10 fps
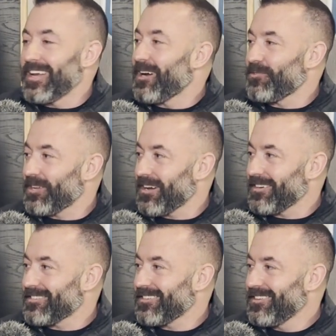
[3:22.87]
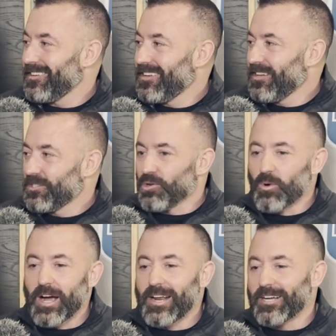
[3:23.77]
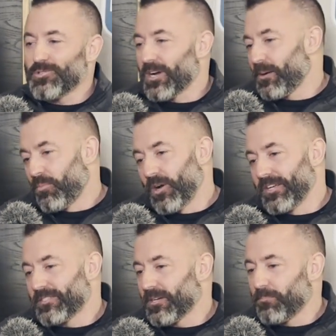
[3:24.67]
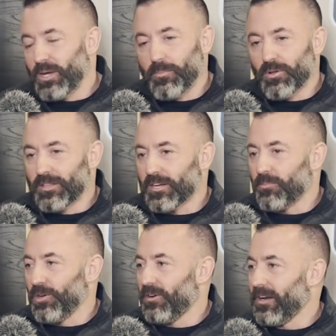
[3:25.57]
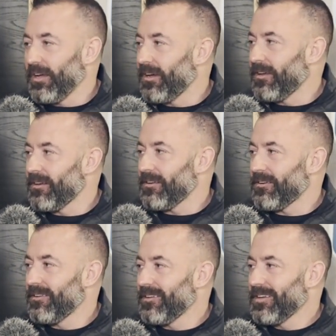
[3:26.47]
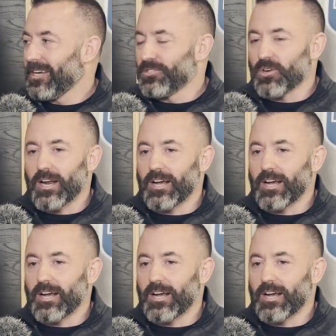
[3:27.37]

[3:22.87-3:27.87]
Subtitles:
to advertise, so why not try to bring some people in the community in and try to